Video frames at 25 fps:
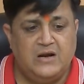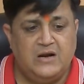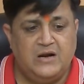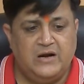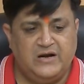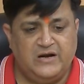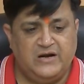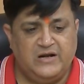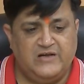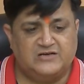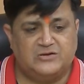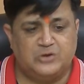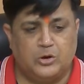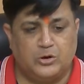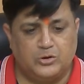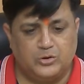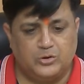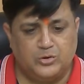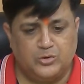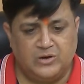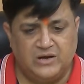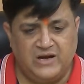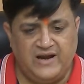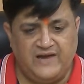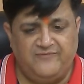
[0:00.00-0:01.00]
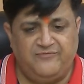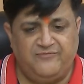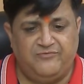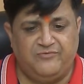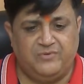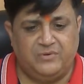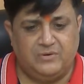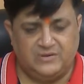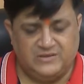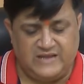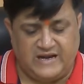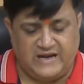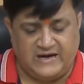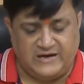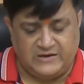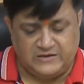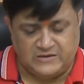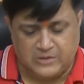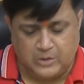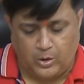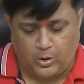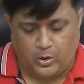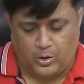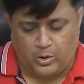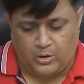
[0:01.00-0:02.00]
It is autoclaved. That
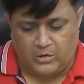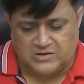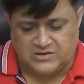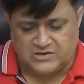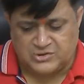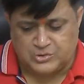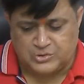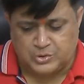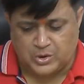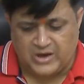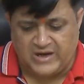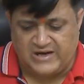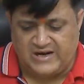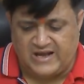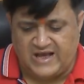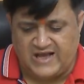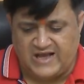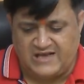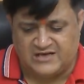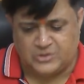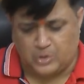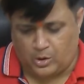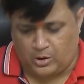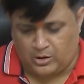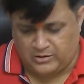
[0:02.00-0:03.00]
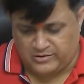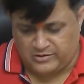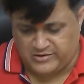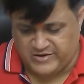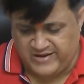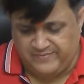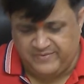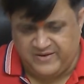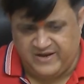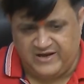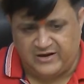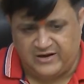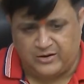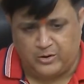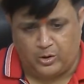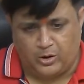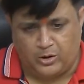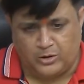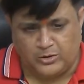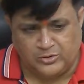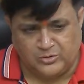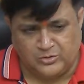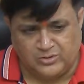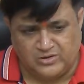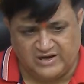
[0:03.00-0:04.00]
soil has already been
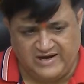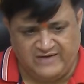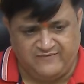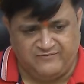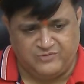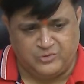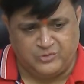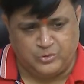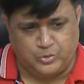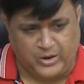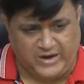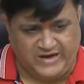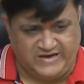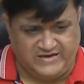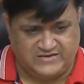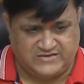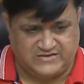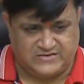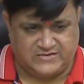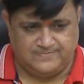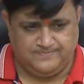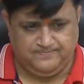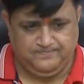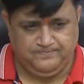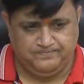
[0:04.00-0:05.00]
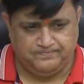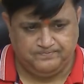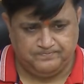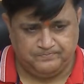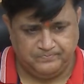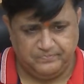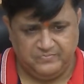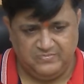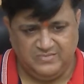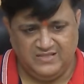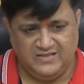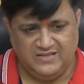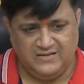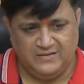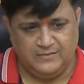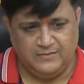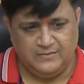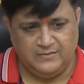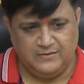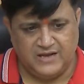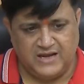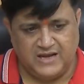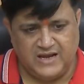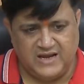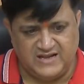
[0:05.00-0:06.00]
autoclaved twice,
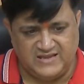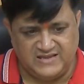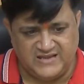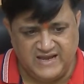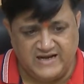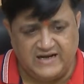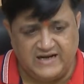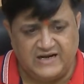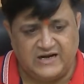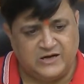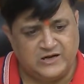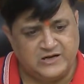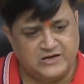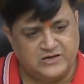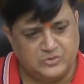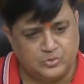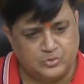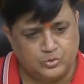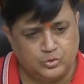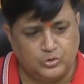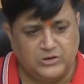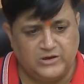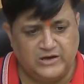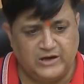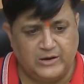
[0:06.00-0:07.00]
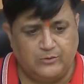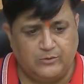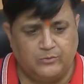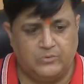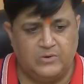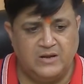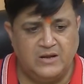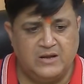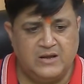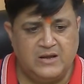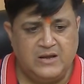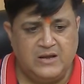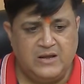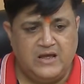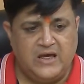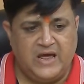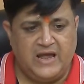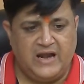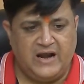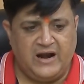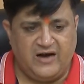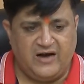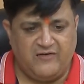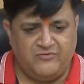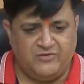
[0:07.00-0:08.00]
and then it is cooled down,
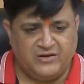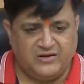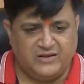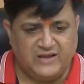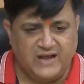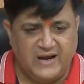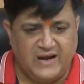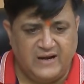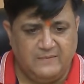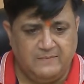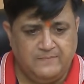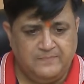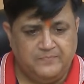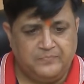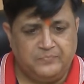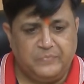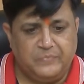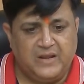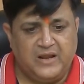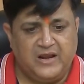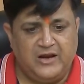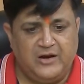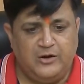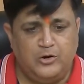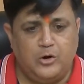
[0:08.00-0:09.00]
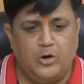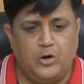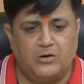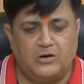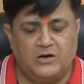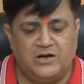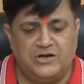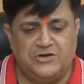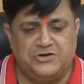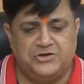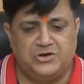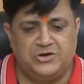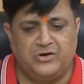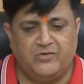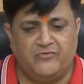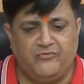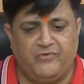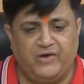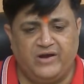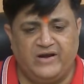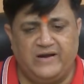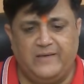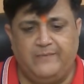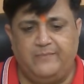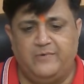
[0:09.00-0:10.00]
and after that inoculation of
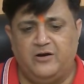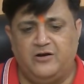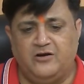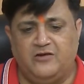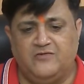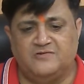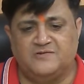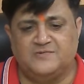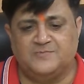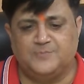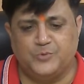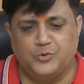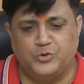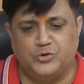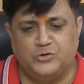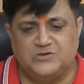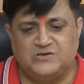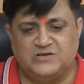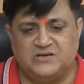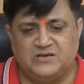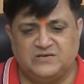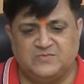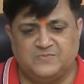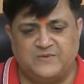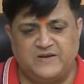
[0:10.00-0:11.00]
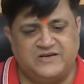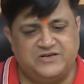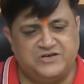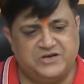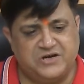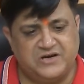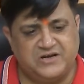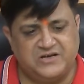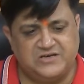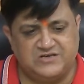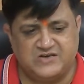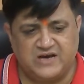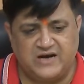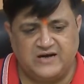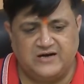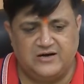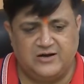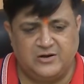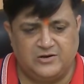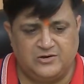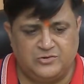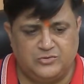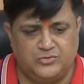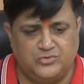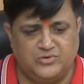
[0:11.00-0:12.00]
1 ml of spore suspension is done
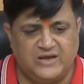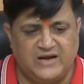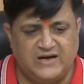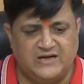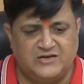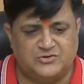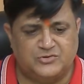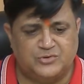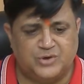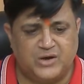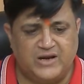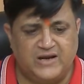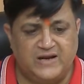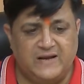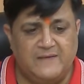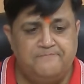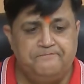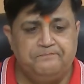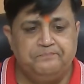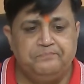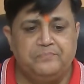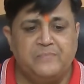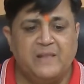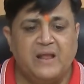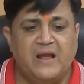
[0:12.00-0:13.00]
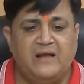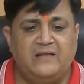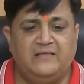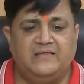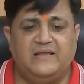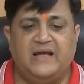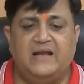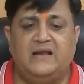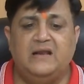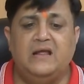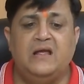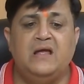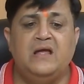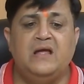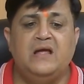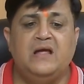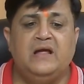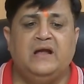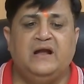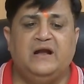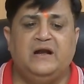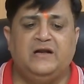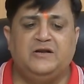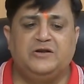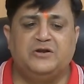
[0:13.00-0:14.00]
into that soil, and then
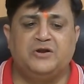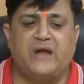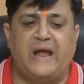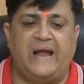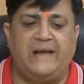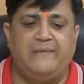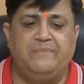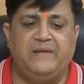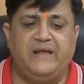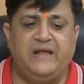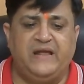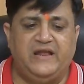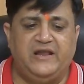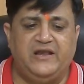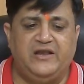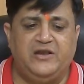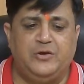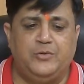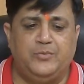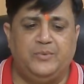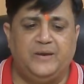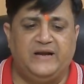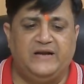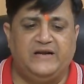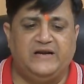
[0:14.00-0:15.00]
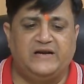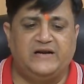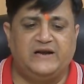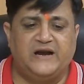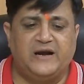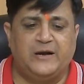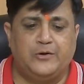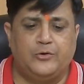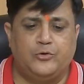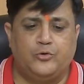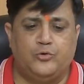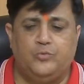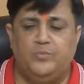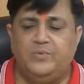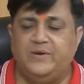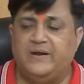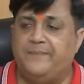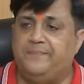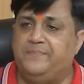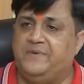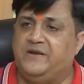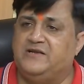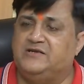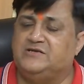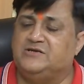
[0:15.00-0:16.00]
it can be incubated at room
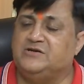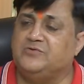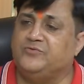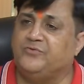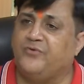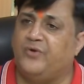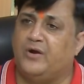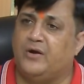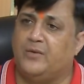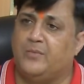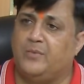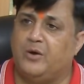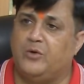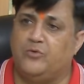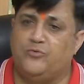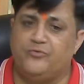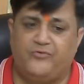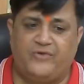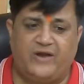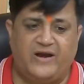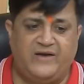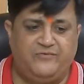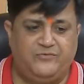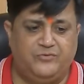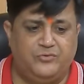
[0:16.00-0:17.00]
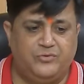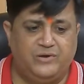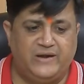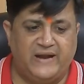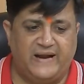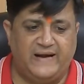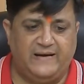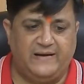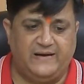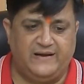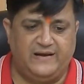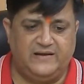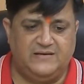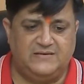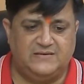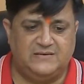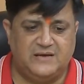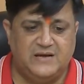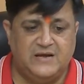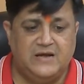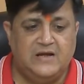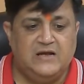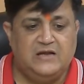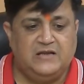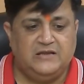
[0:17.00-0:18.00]
temperature for about 5 to 10 days.
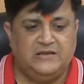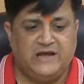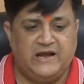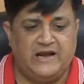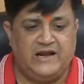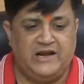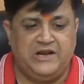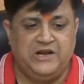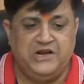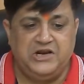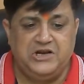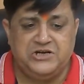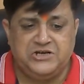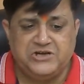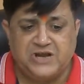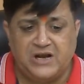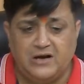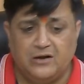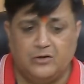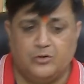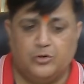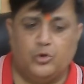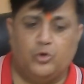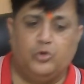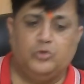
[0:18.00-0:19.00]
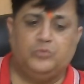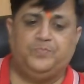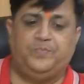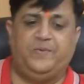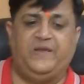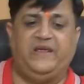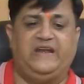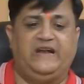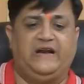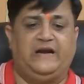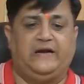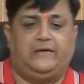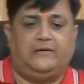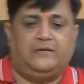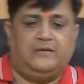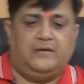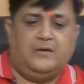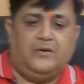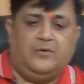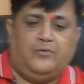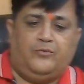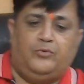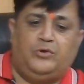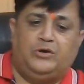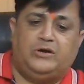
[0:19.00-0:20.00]
The initial growth period
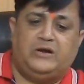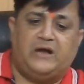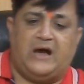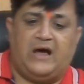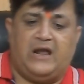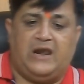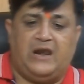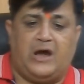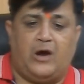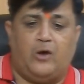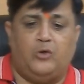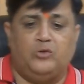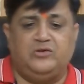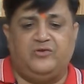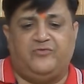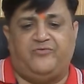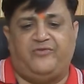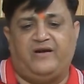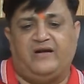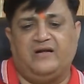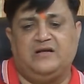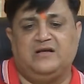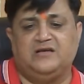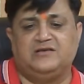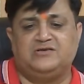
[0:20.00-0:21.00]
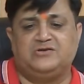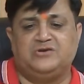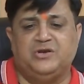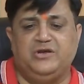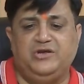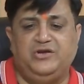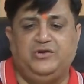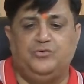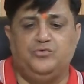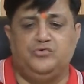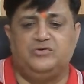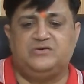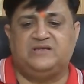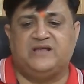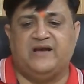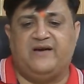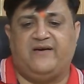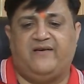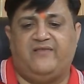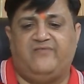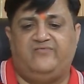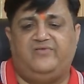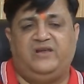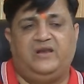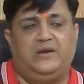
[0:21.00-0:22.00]
would allow the fungus to use the
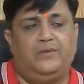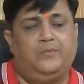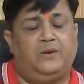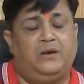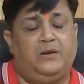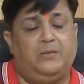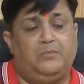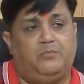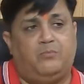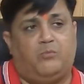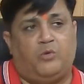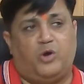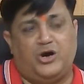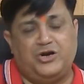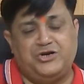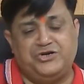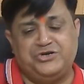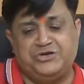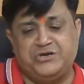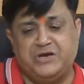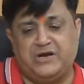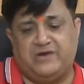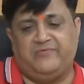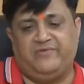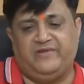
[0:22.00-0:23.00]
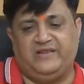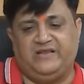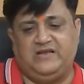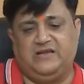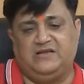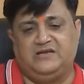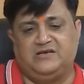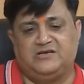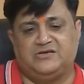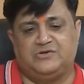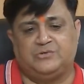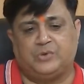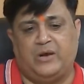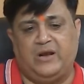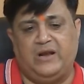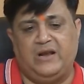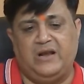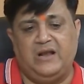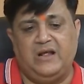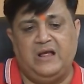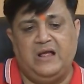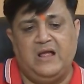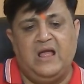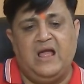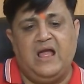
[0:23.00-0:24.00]
available moisture within the soil
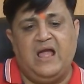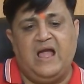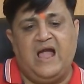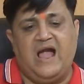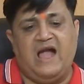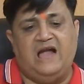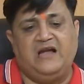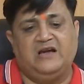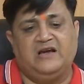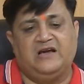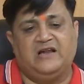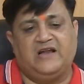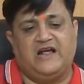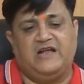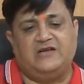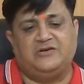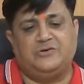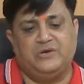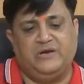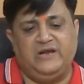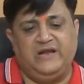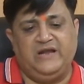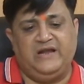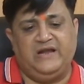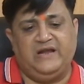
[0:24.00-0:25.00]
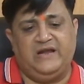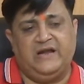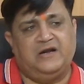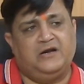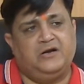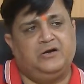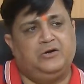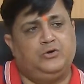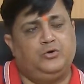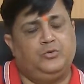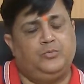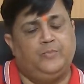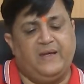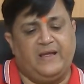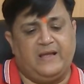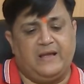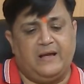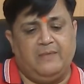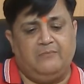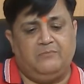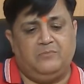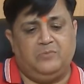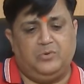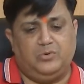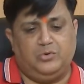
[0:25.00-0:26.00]
and gradually to
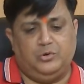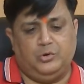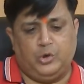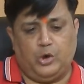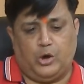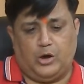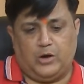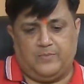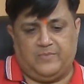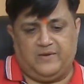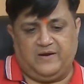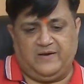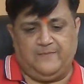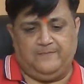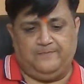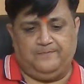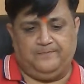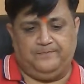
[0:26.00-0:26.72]
become dormant.